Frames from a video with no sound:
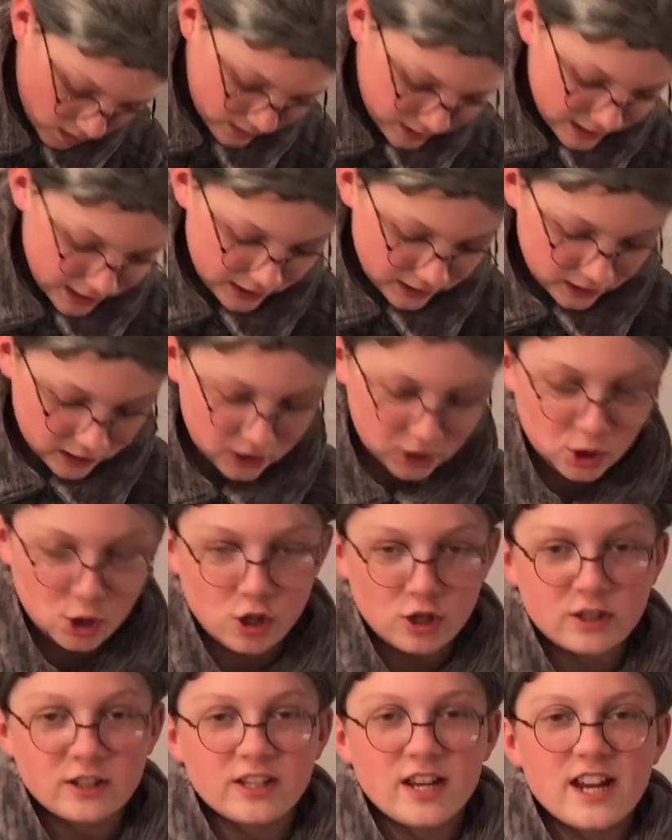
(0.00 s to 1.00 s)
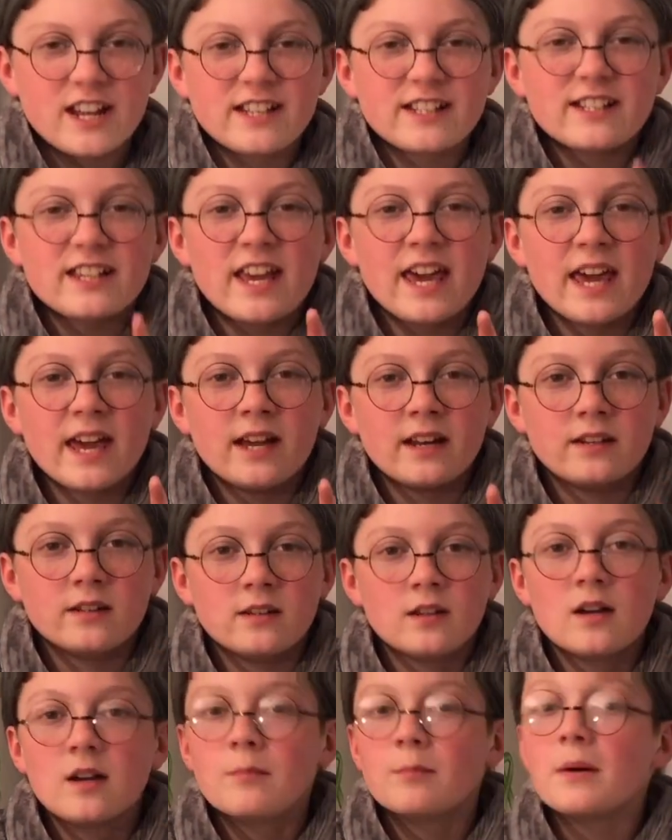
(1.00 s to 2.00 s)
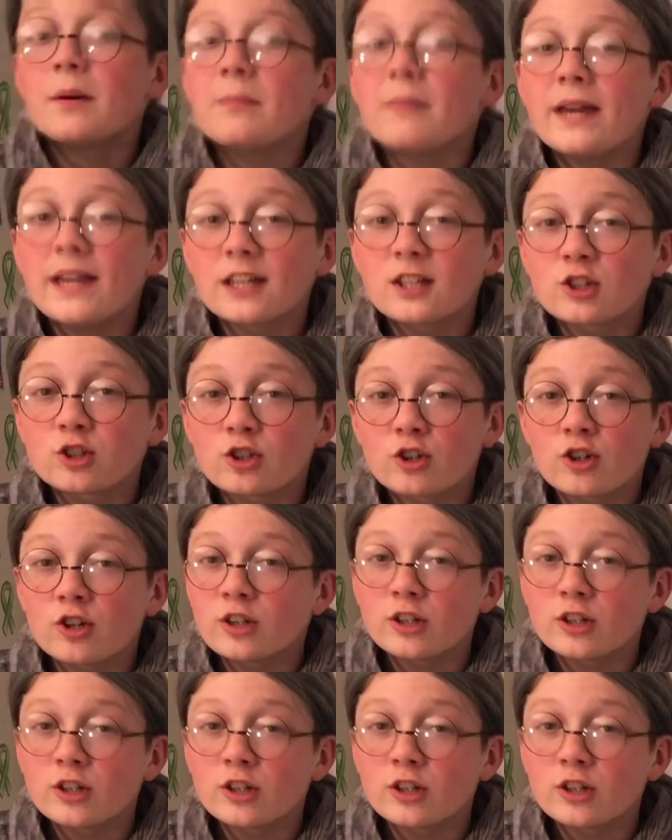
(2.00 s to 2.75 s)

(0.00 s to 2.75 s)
till it looks like sand. But make sure